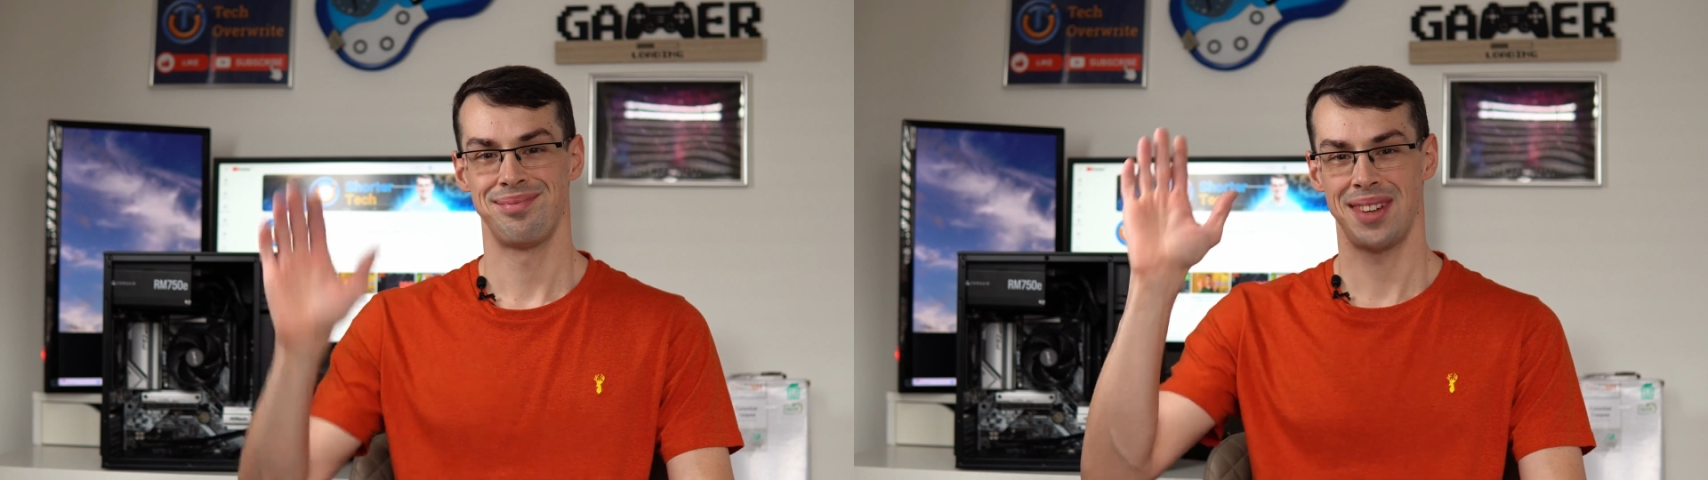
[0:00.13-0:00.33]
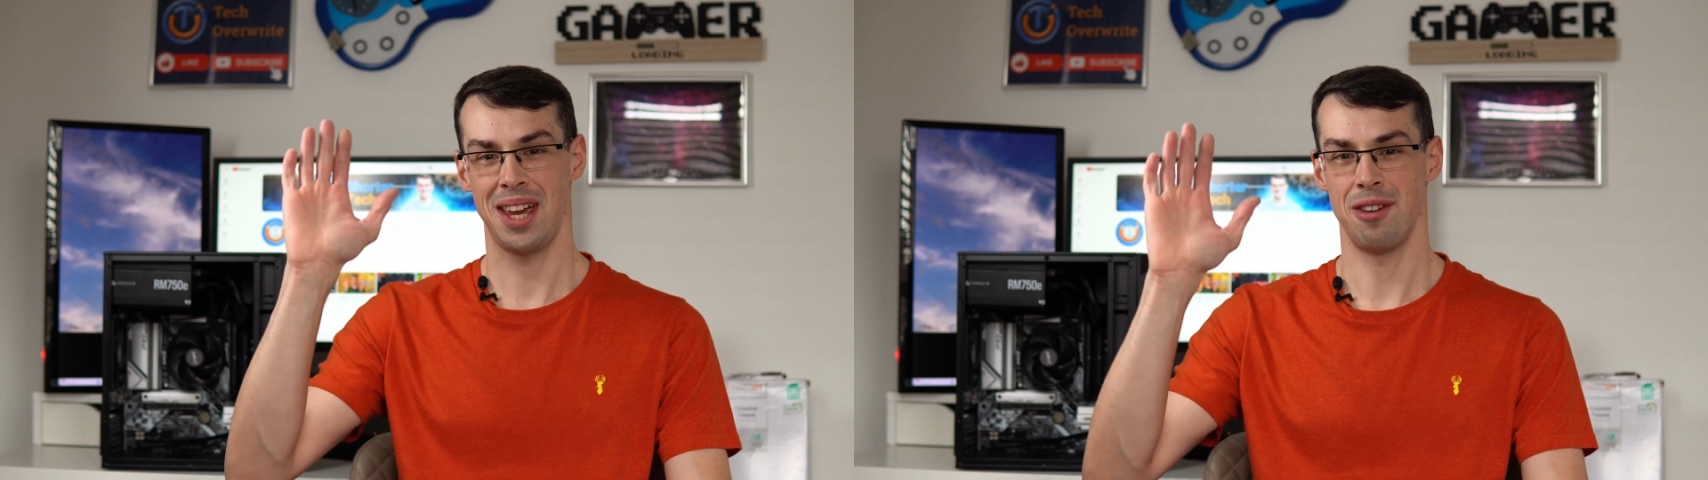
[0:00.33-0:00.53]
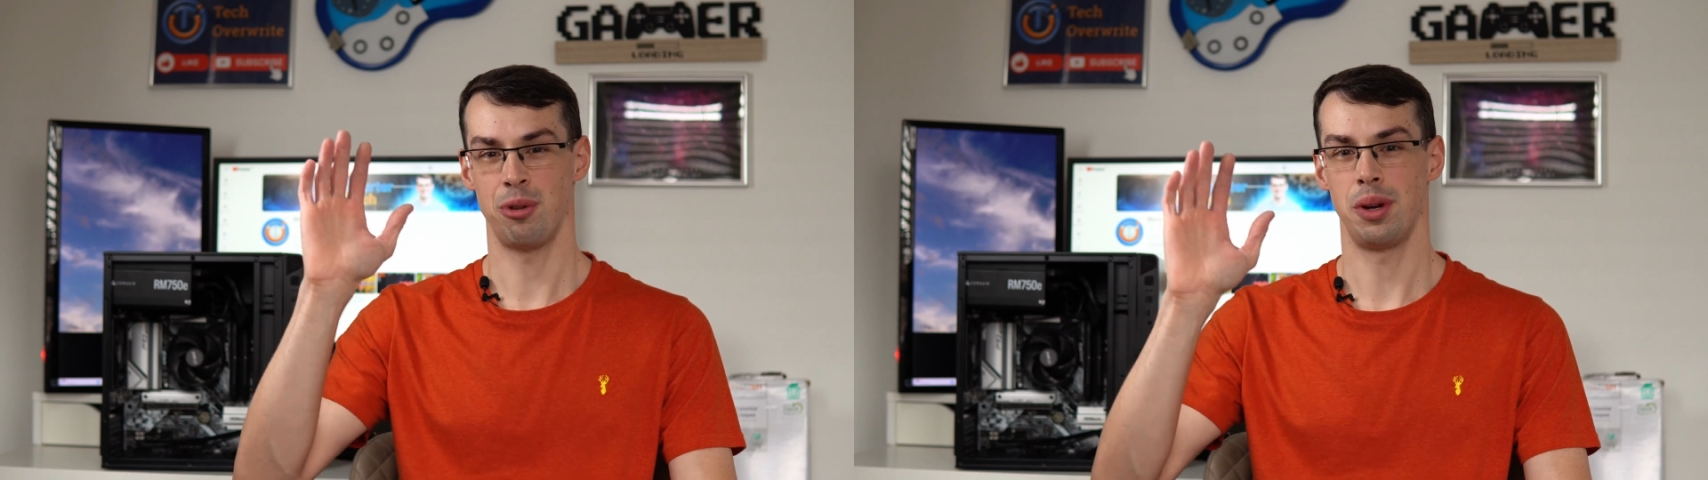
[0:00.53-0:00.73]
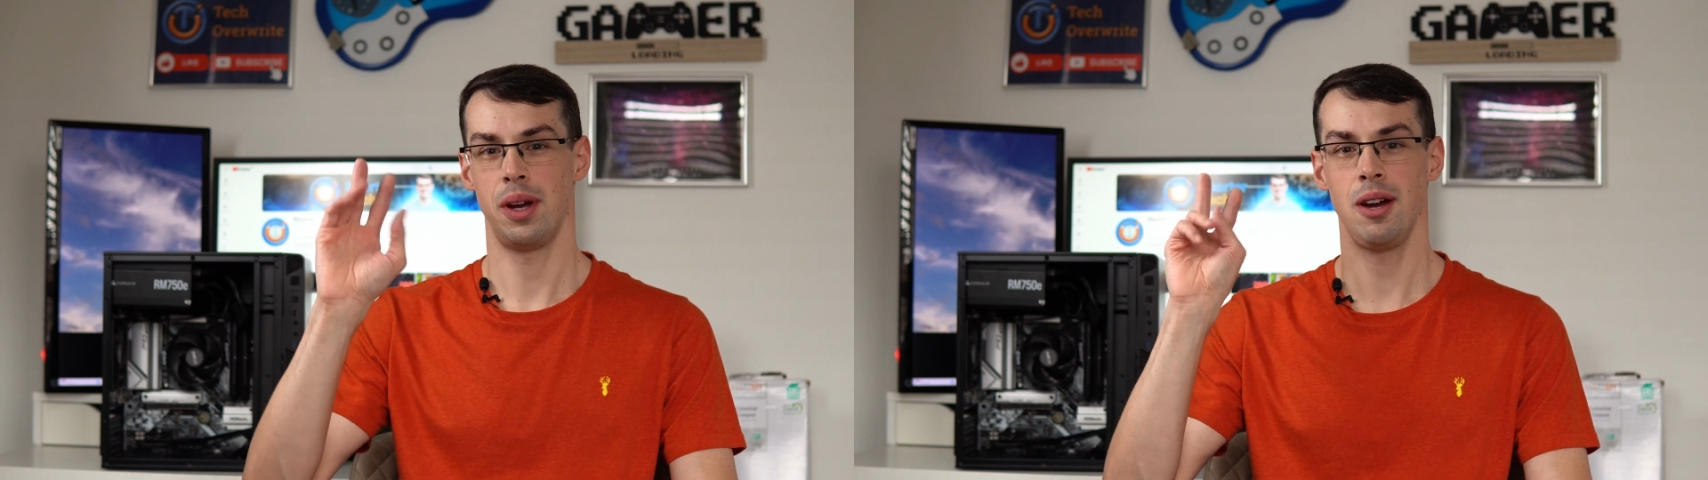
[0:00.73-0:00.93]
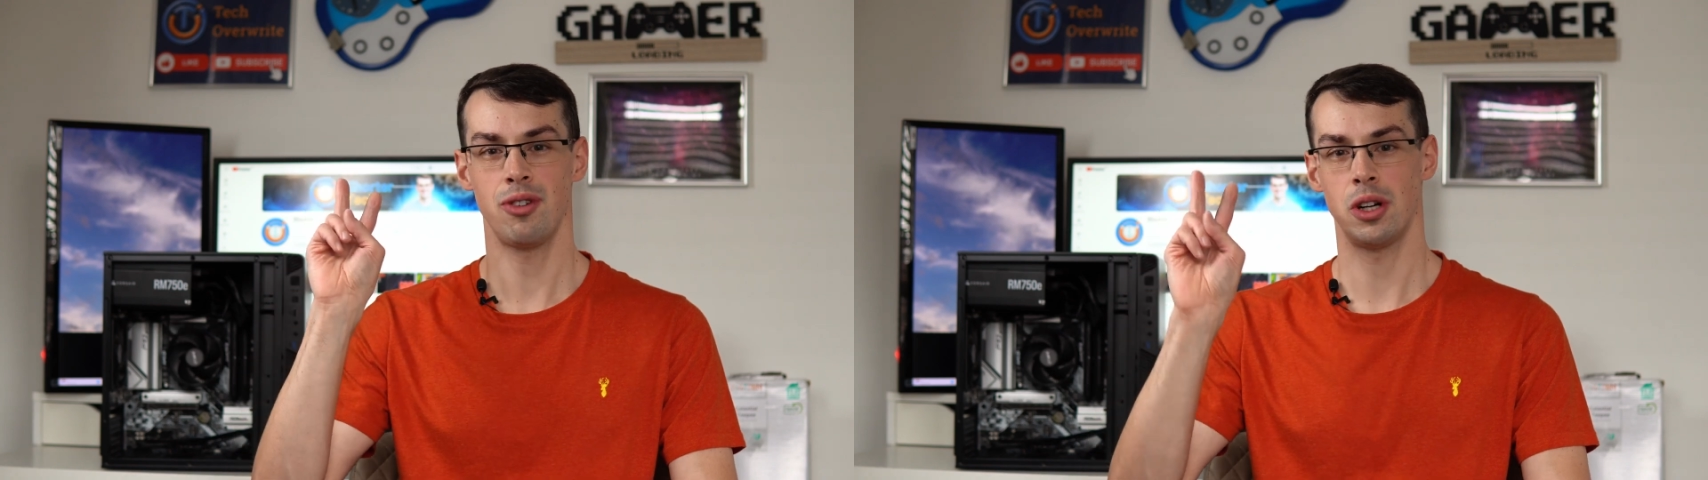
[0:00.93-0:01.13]
Hey everyone,
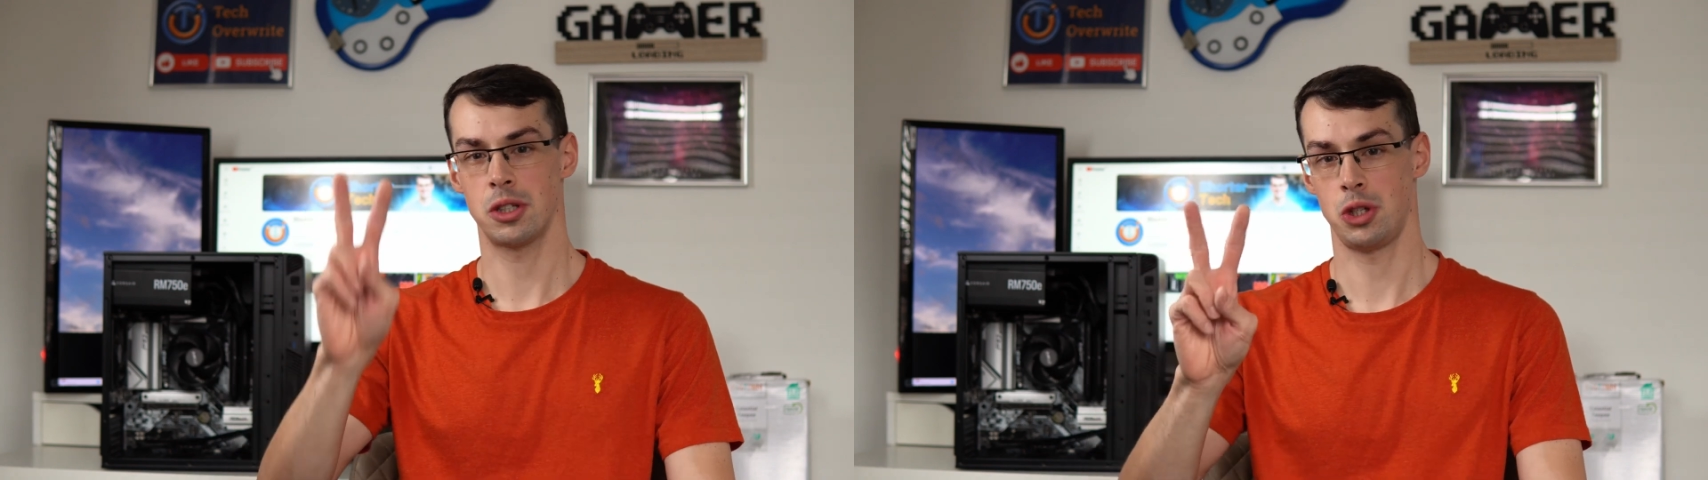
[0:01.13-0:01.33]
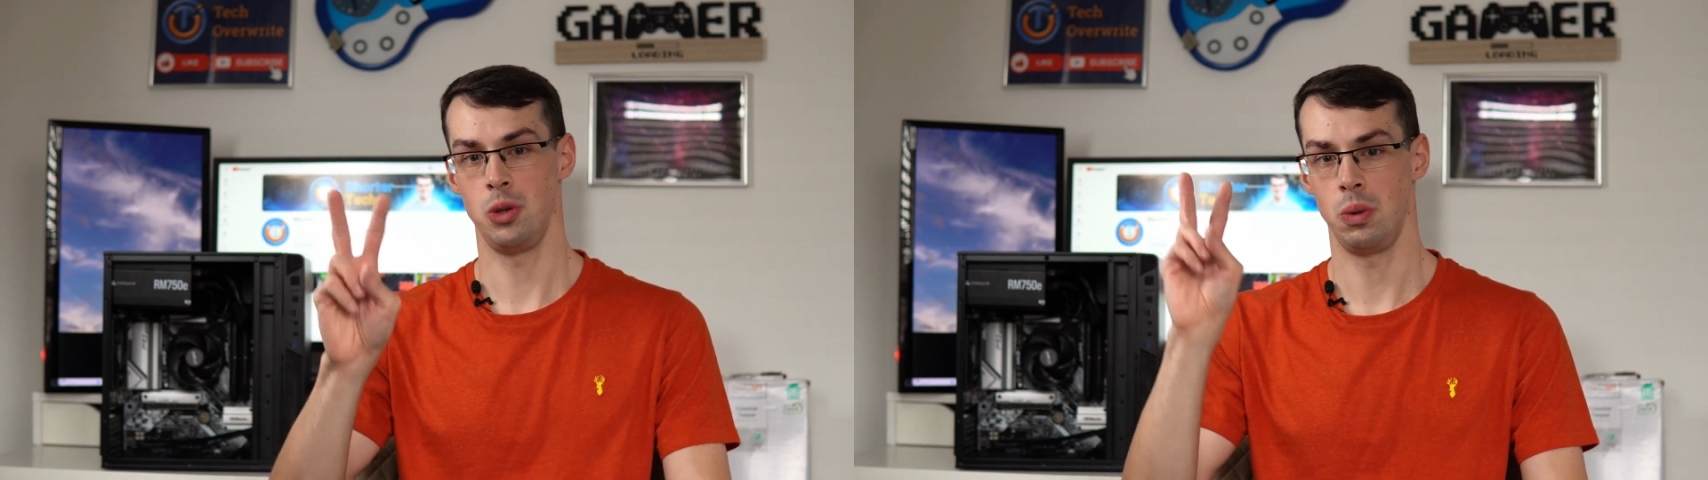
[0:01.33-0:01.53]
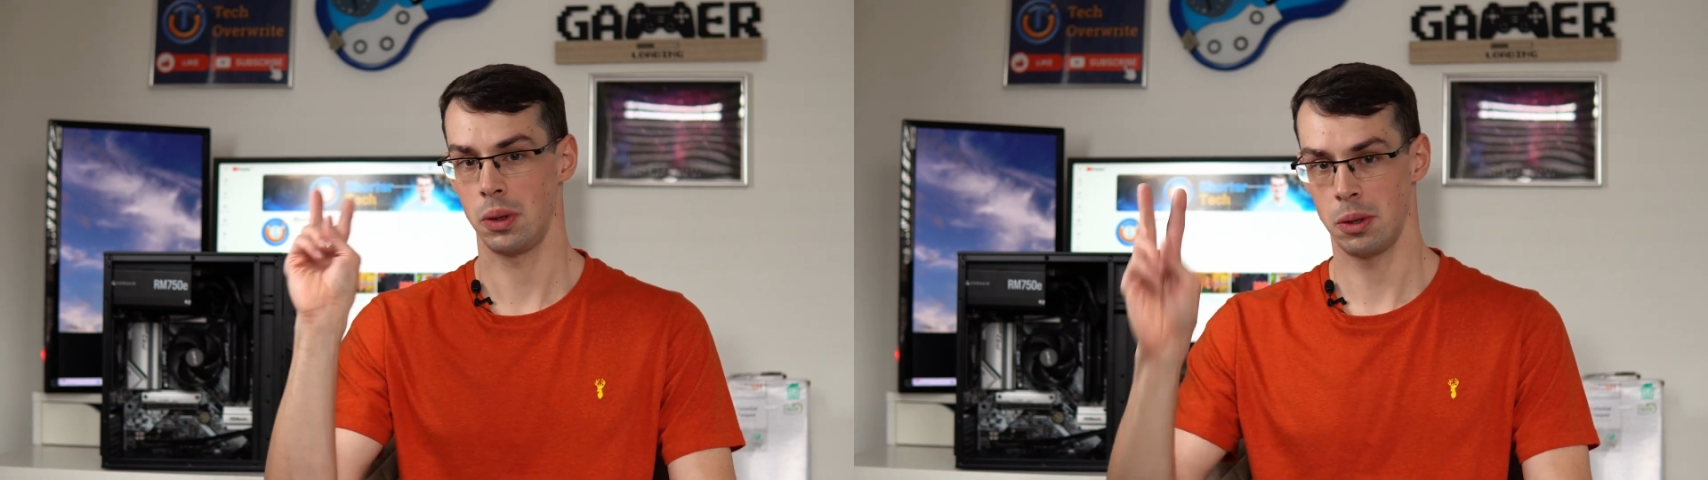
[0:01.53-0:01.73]
I've got two